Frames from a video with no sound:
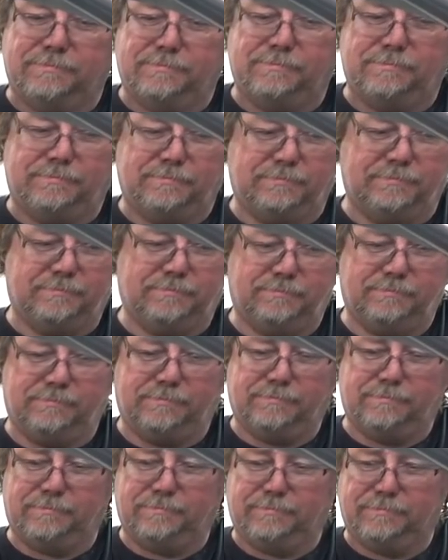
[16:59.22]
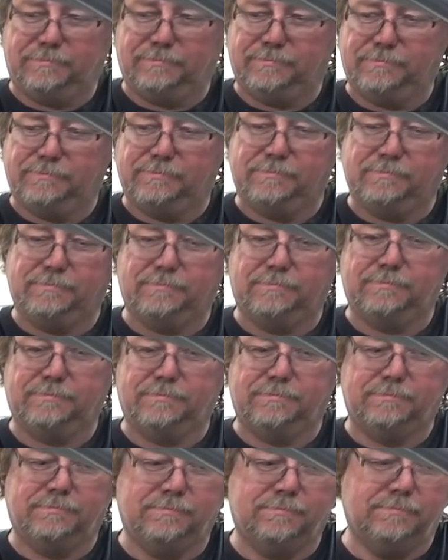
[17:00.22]

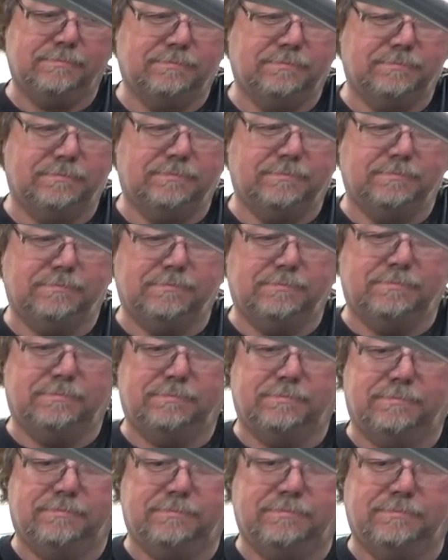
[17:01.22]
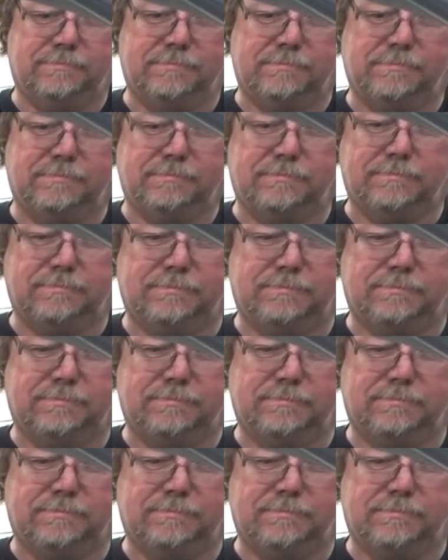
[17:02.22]
(not speaking)